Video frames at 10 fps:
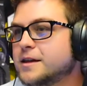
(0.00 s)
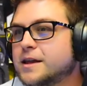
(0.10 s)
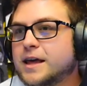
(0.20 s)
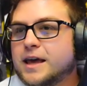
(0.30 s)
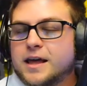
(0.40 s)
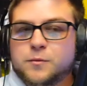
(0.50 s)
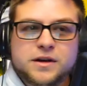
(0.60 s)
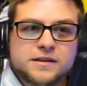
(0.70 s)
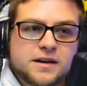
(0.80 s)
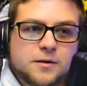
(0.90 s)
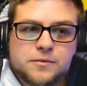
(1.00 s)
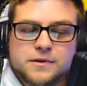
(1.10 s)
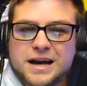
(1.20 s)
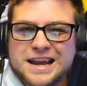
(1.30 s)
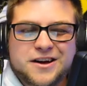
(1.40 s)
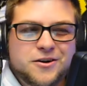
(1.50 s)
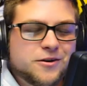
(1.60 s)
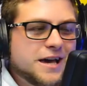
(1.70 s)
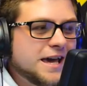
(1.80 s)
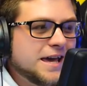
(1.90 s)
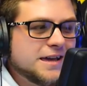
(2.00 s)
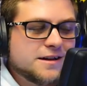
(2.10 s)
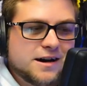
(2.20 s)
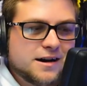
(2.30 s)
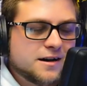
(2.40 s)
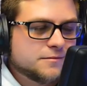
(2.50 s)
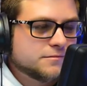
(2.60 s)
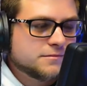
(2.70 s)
And picked up, I know, a uh,